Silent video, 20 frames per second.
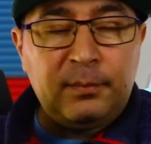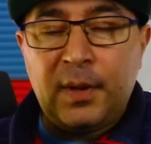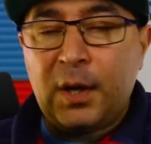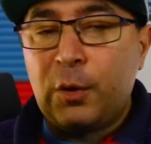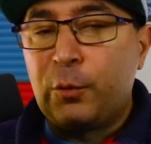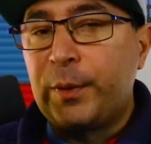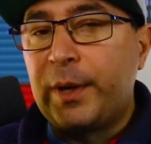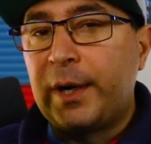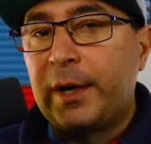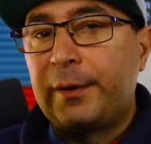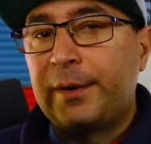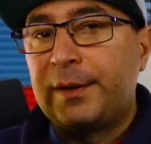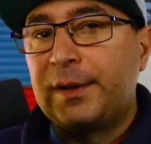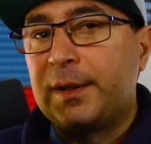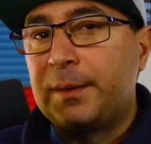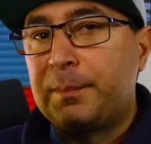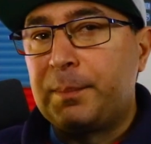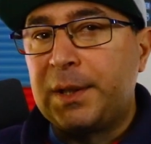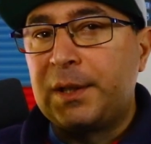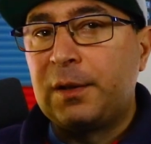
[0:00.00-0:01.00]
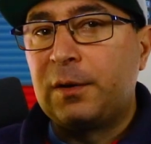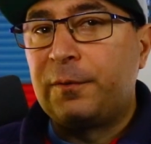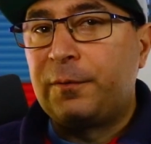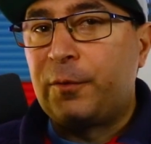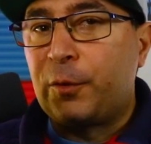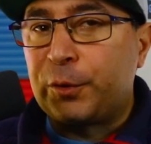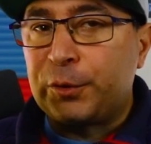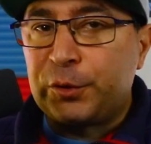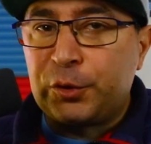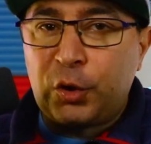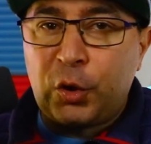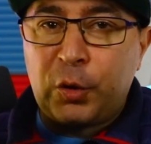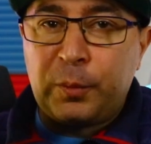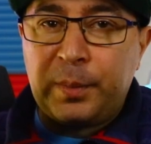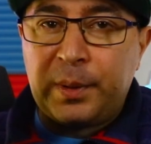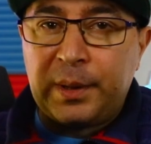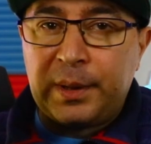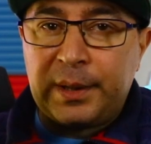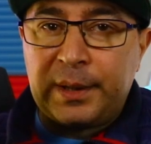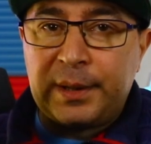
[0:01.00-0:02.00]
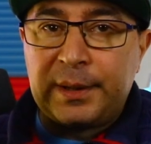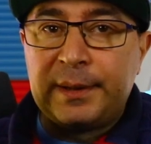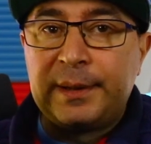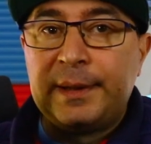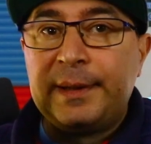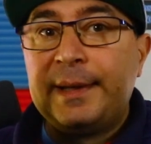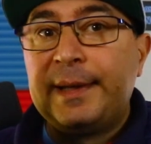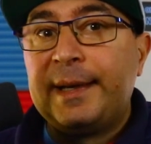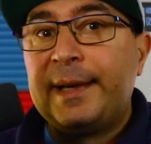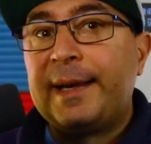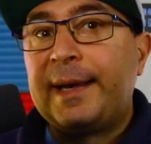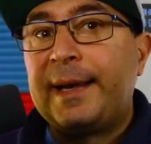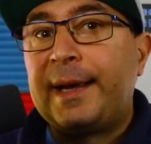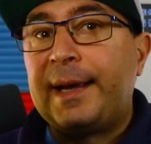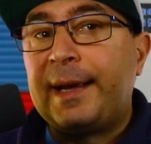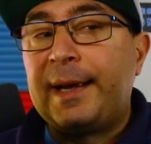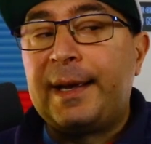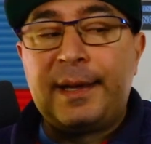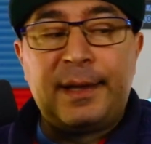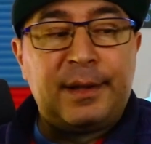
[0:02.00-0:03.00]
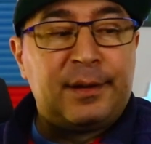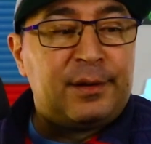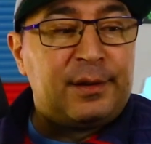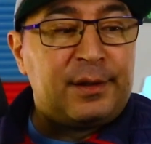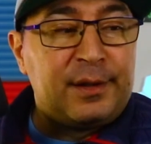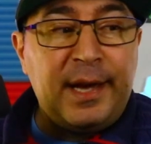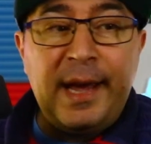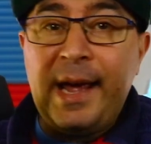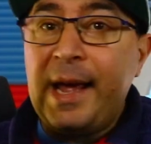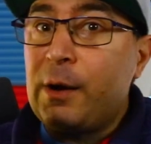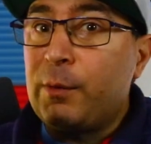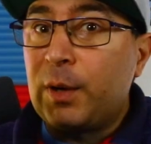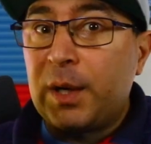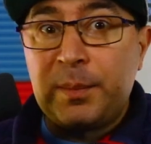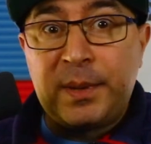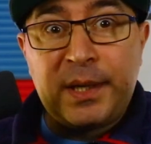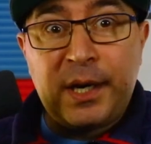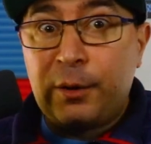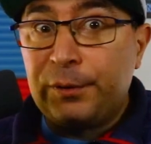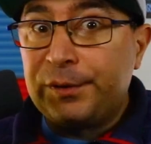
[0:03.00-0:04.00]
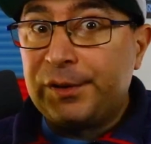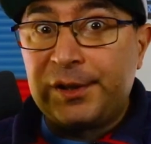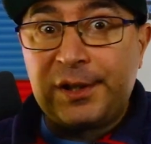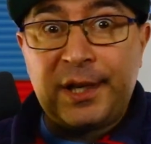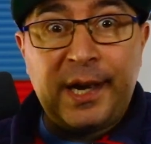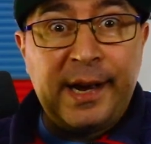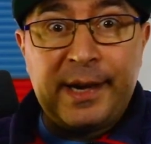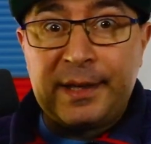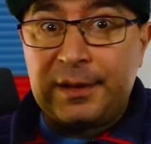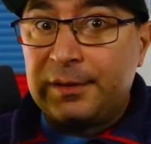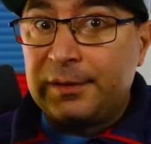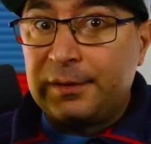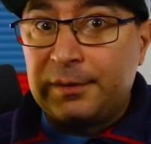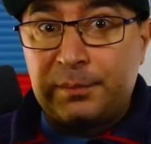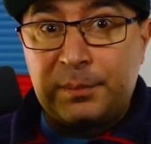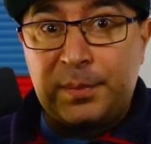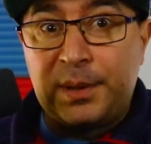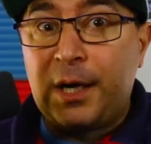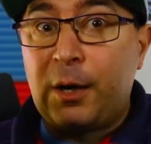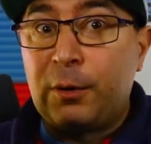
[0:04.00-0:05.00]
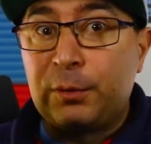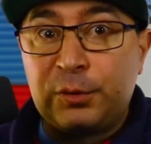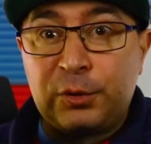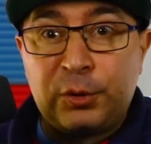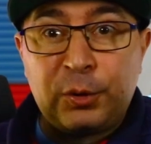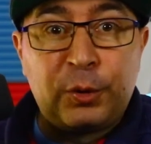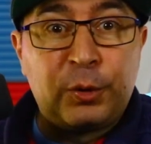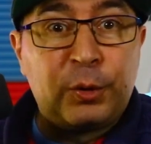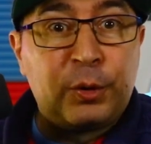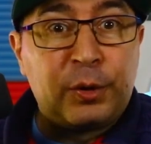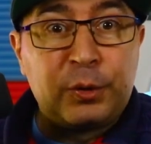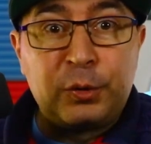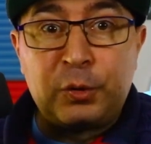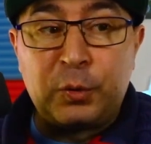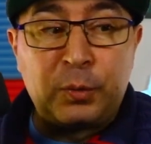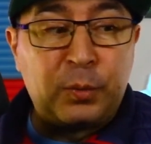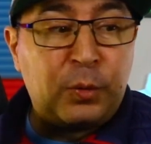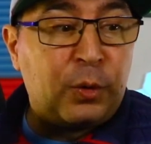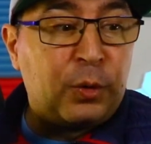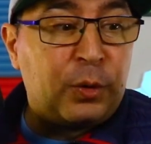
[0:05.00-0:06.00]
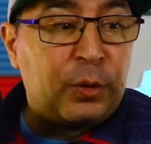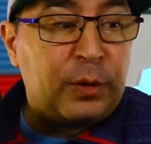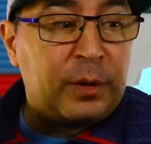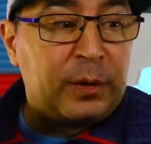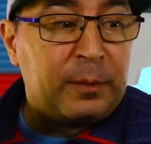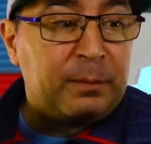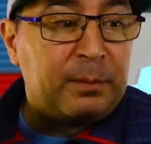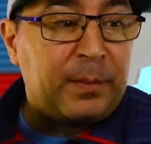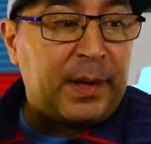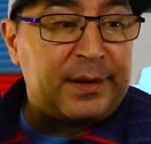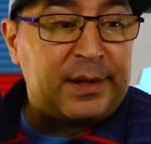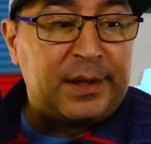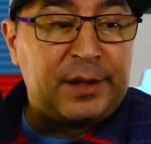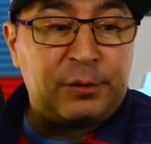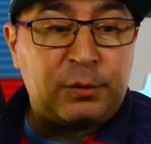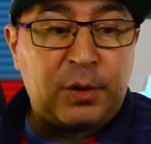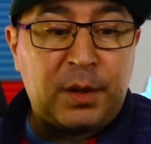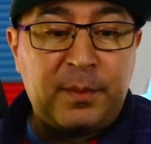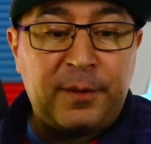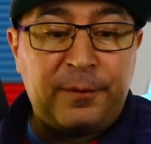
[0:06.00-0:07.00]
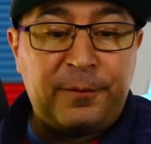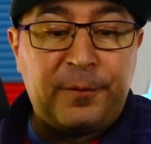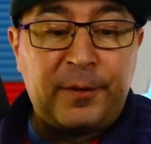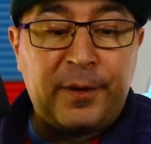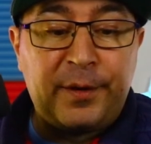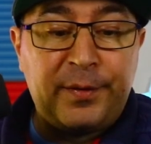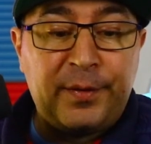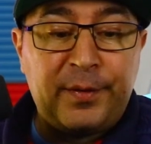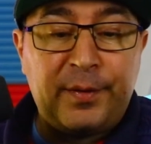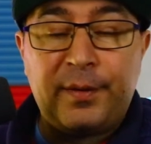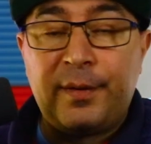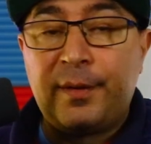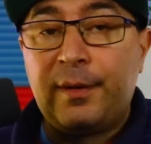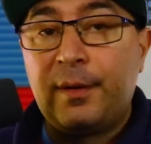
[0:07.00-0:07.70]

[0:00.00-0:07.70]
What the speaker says: we are in the middle of October, and yeah, I want to be outside, be outdoor, do more. I think it's going to be fun